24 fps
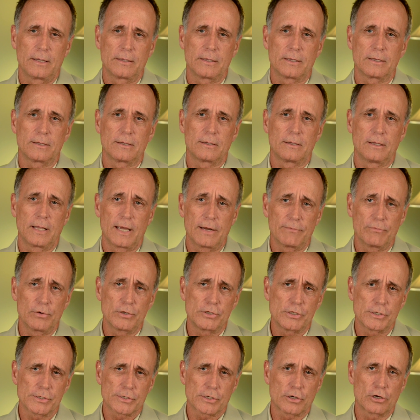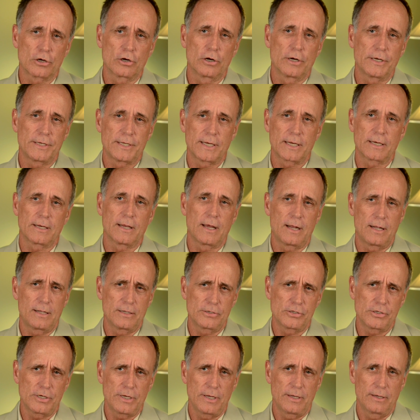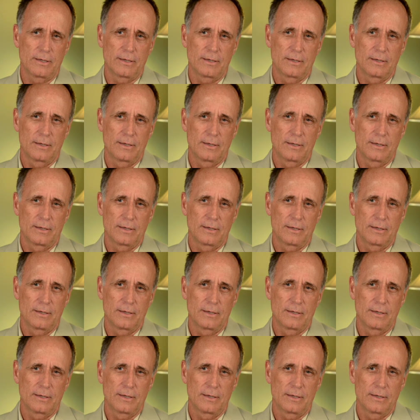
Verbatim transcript: that leverages current technology,